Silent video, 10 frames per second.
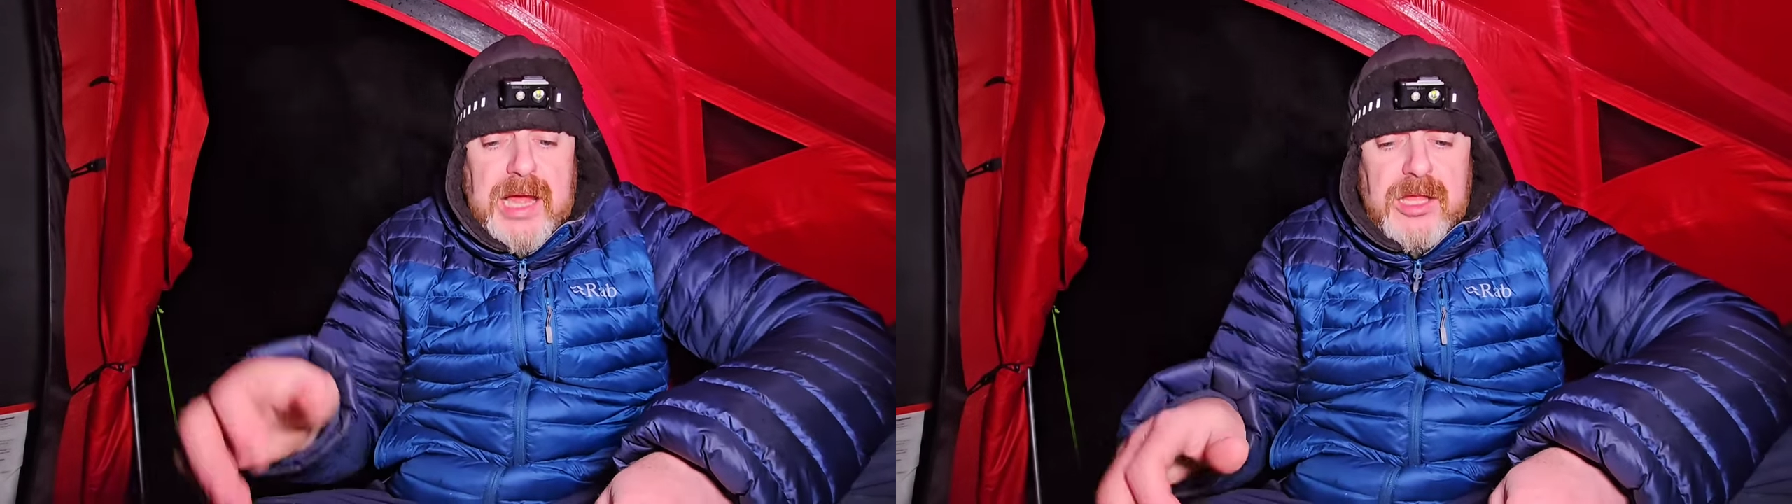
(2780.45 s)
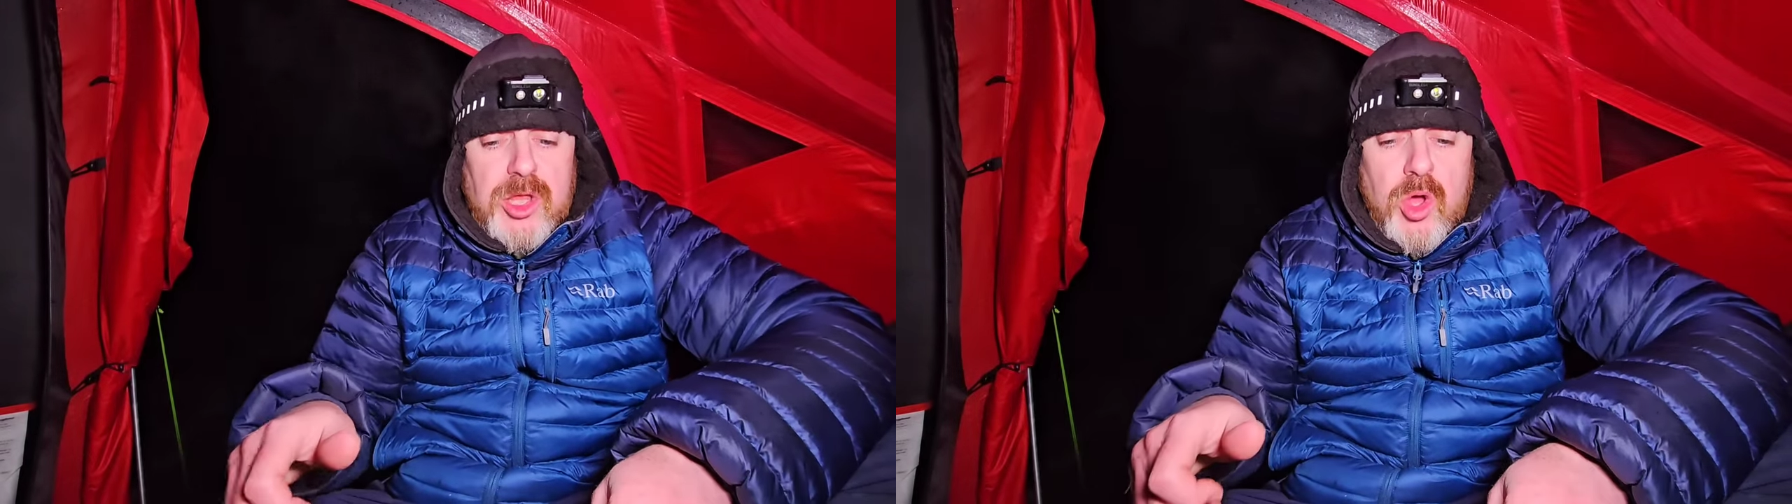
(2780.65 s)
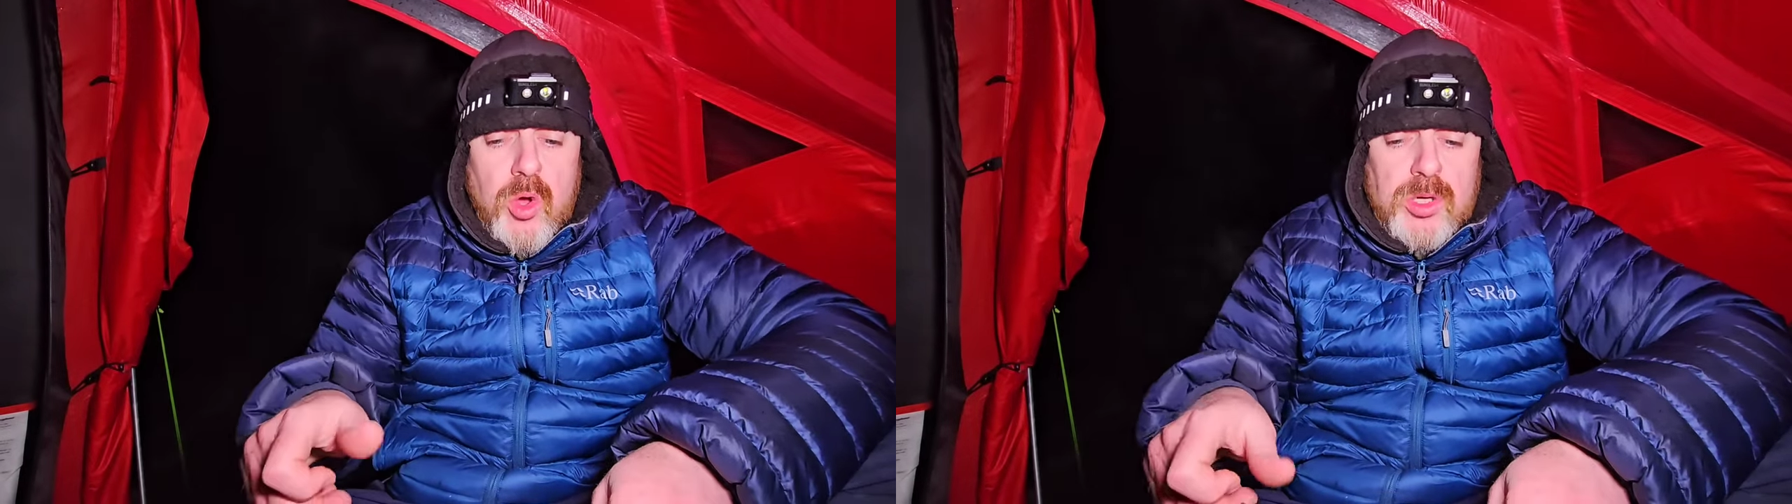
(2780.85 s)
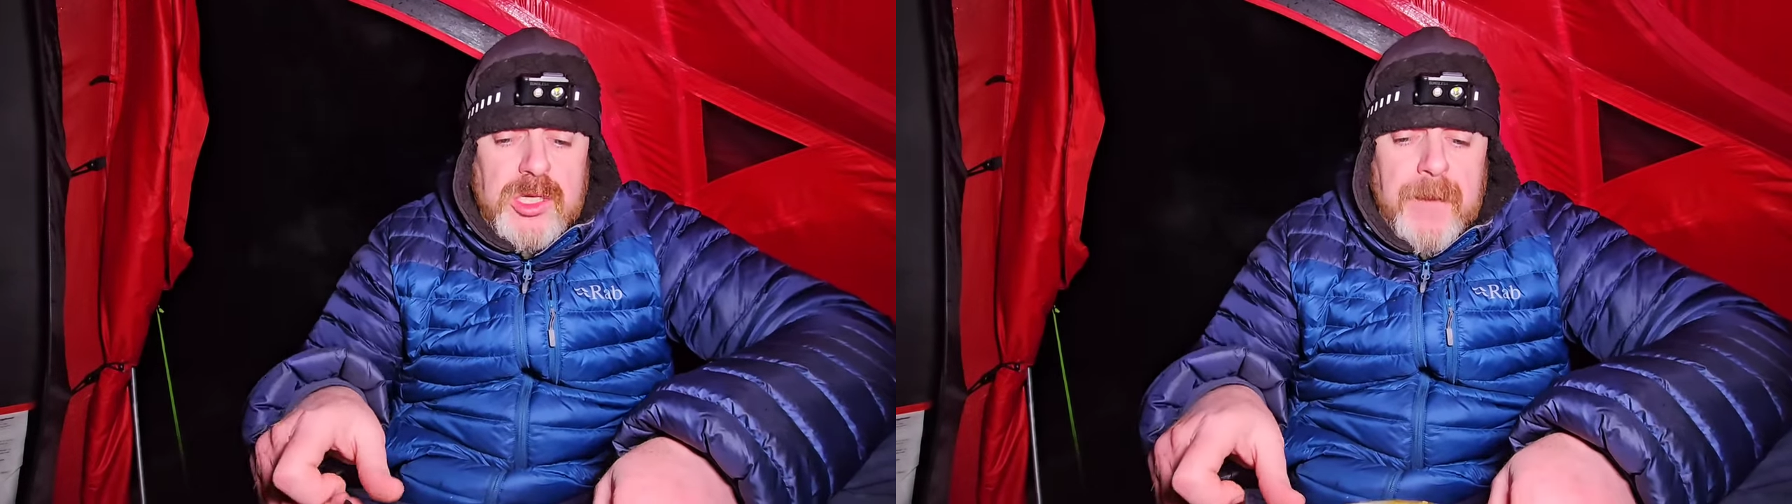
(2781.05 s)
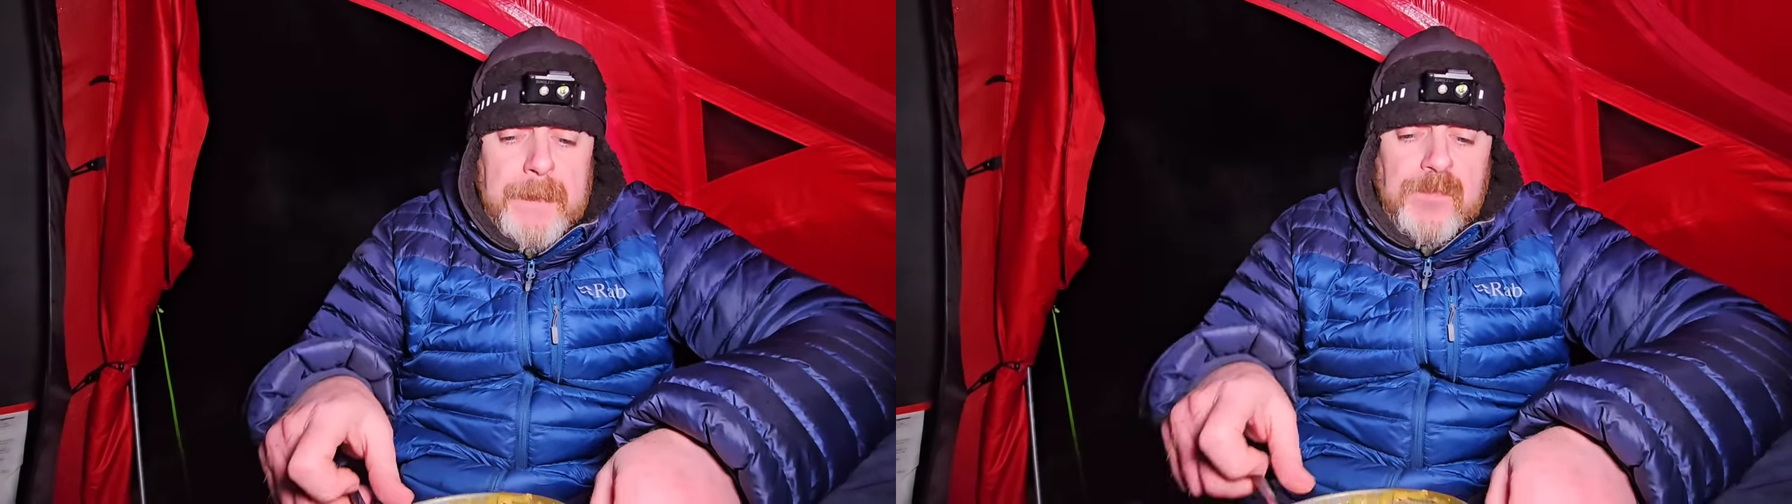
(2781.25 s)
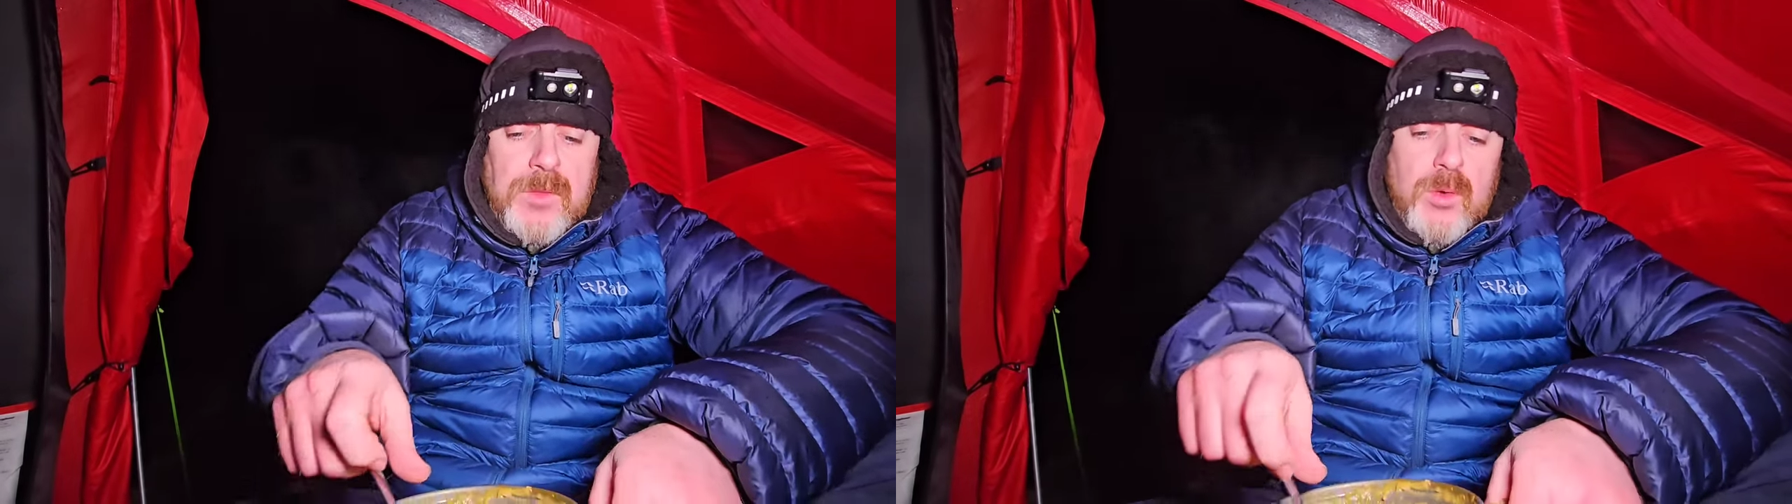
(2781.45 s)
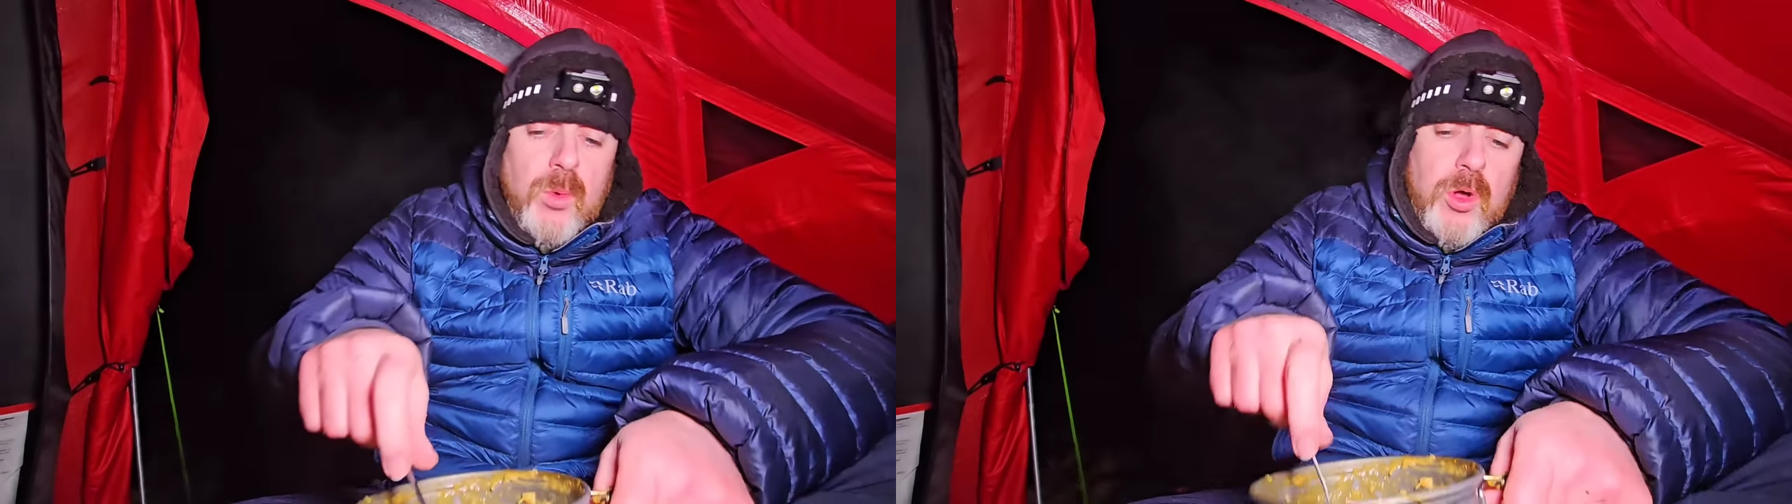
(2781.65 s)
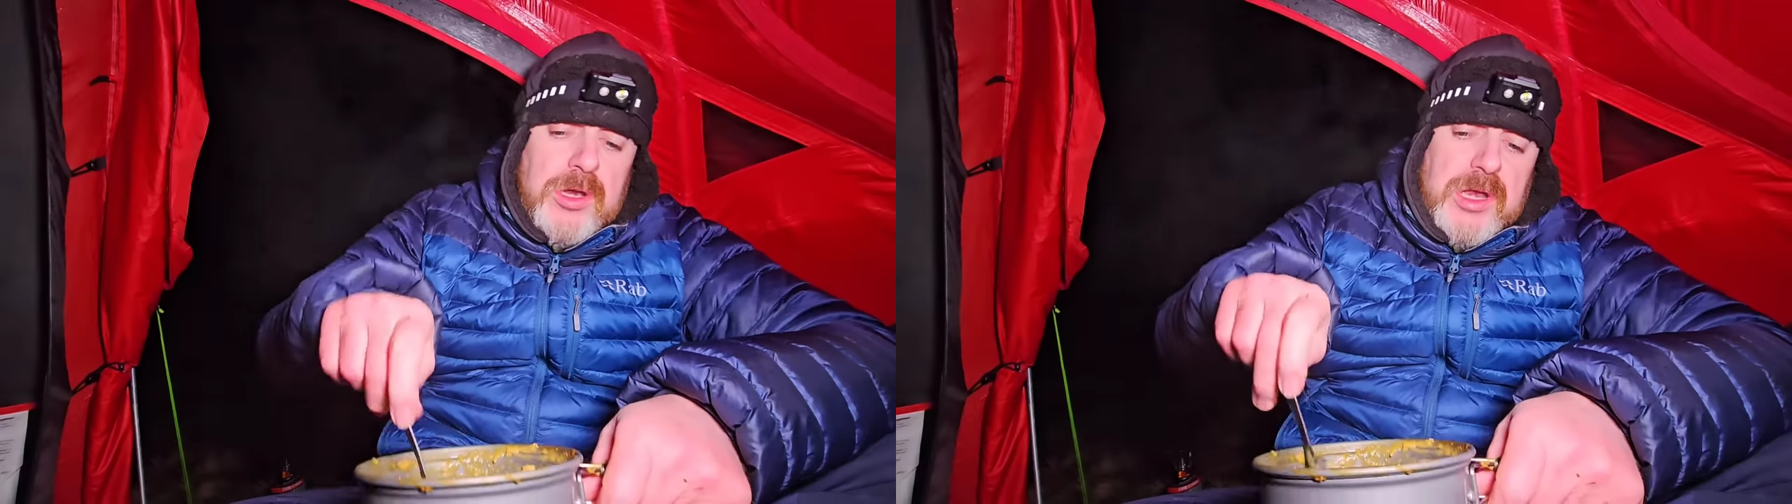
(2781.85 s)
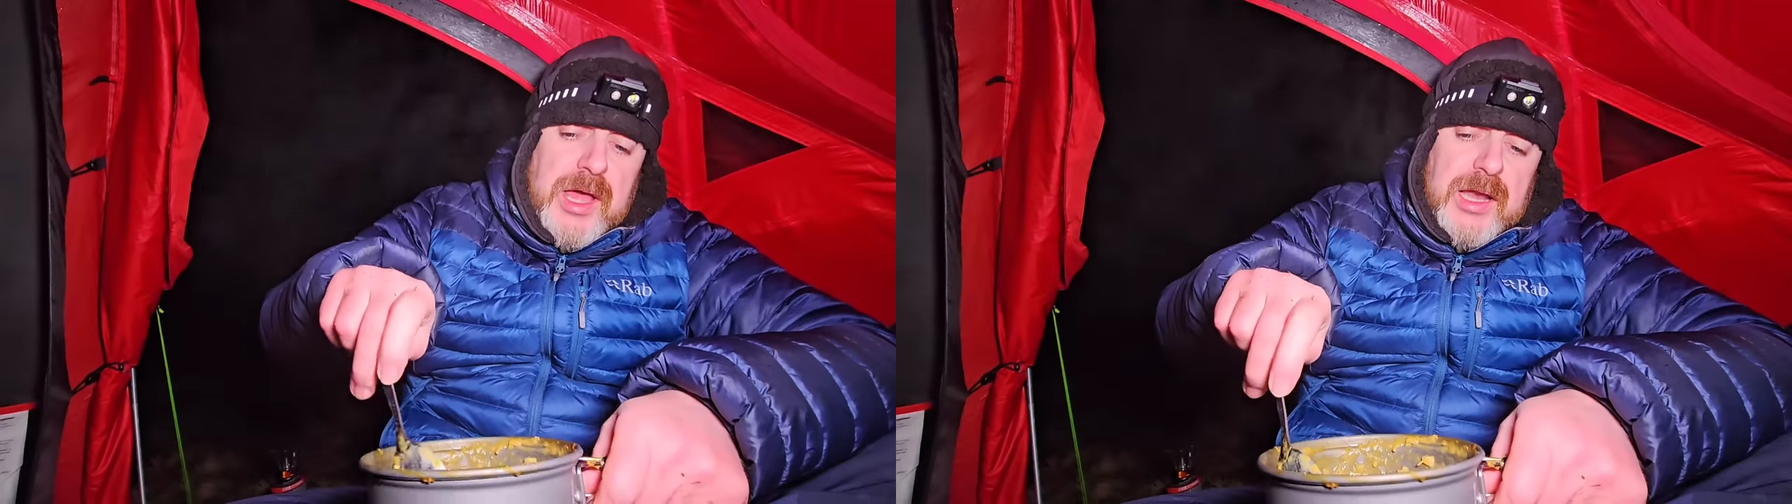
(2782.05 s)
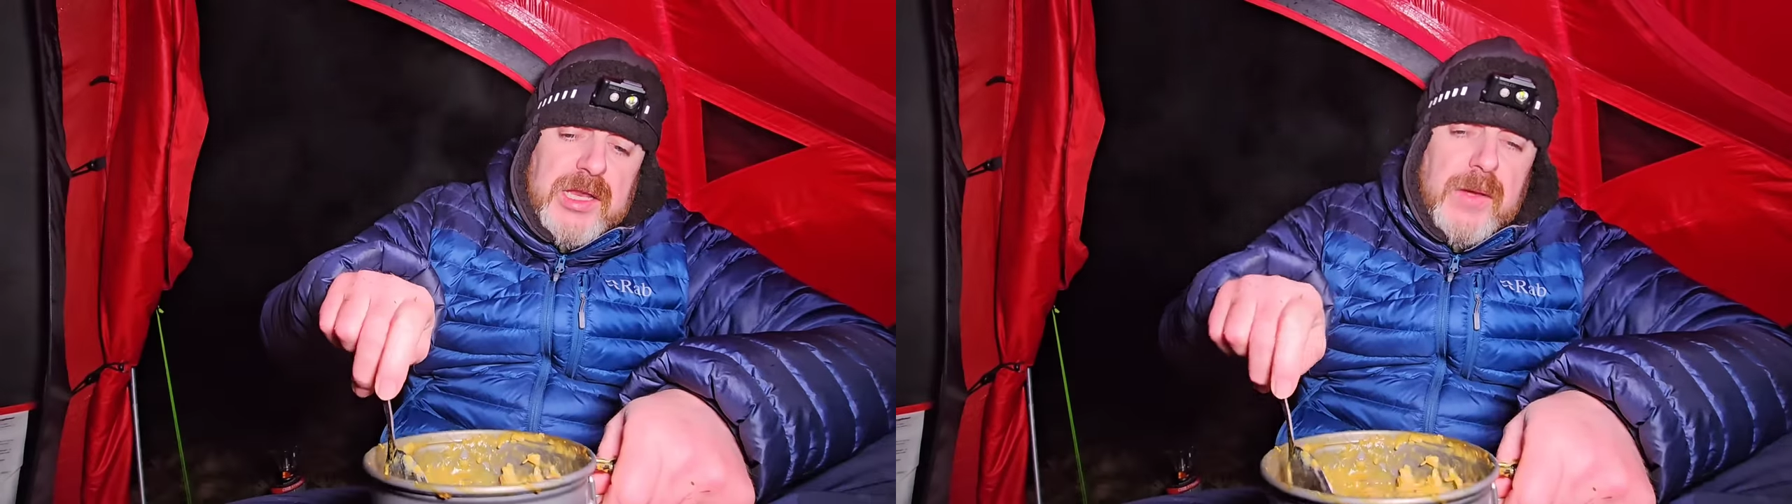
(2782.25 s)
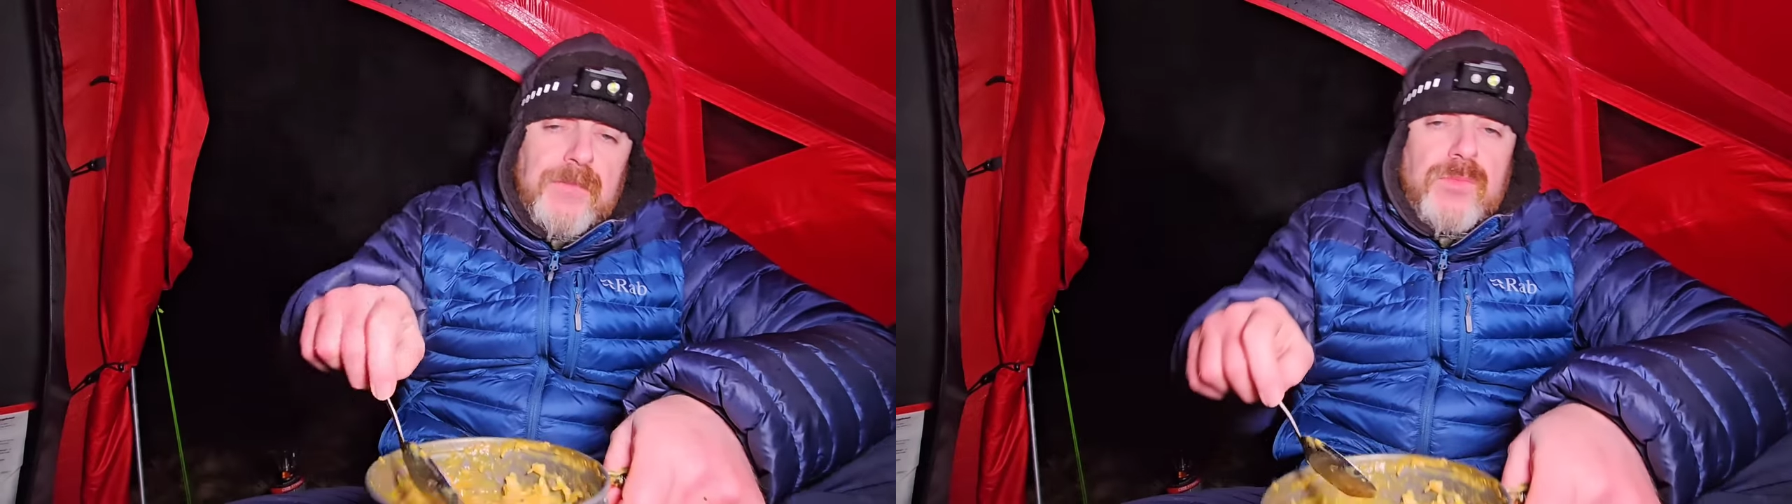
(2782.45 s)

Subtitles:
and the hot one in Aldi.